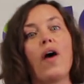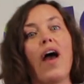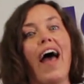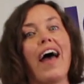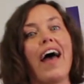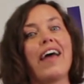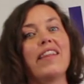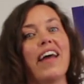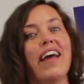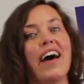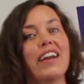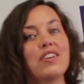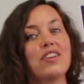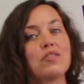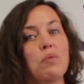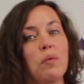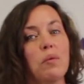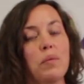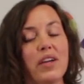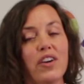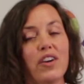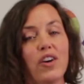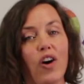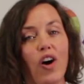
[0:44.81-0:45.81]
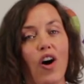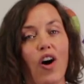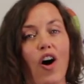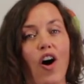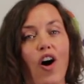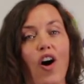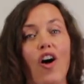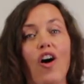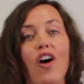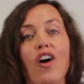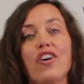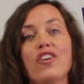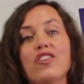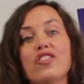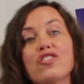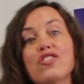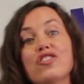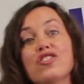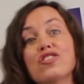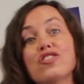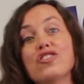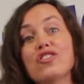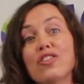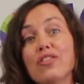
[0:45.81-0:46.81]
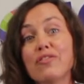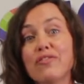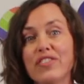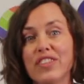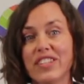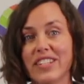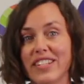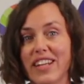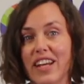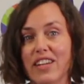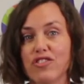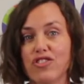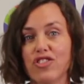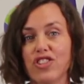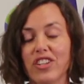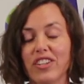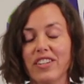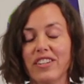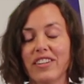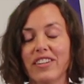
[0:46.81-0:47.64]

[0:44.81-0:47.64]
and that is what we call surface tension.